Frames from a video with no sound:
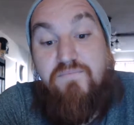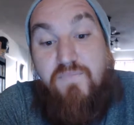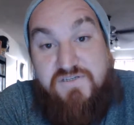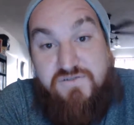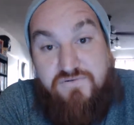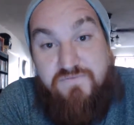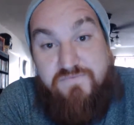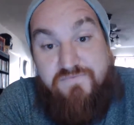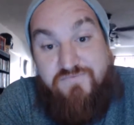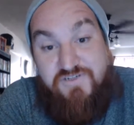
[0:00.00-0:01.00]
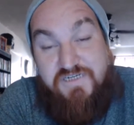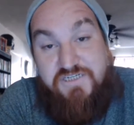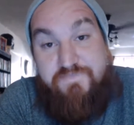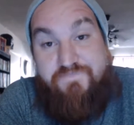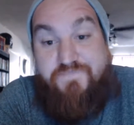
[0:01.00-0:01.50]
muscle
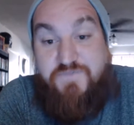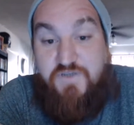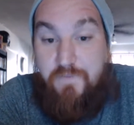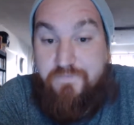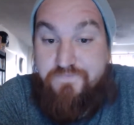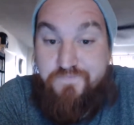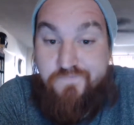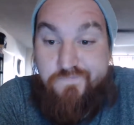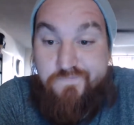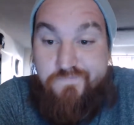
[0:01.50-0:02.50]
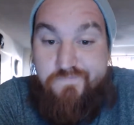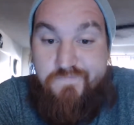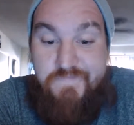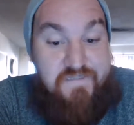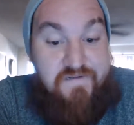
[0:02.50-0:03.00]
retention. So
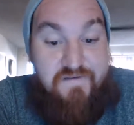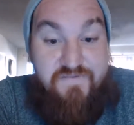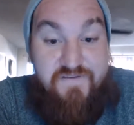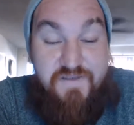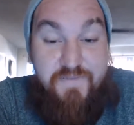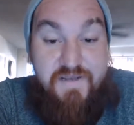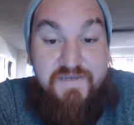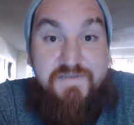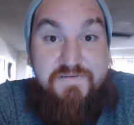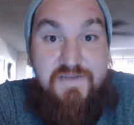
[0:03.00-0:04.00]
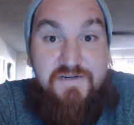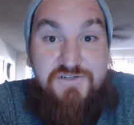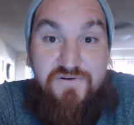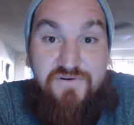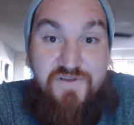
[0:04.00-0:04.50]
15 minutes on a
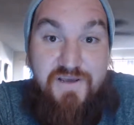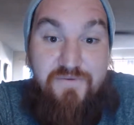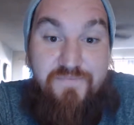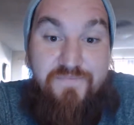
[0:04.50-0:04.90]
short video.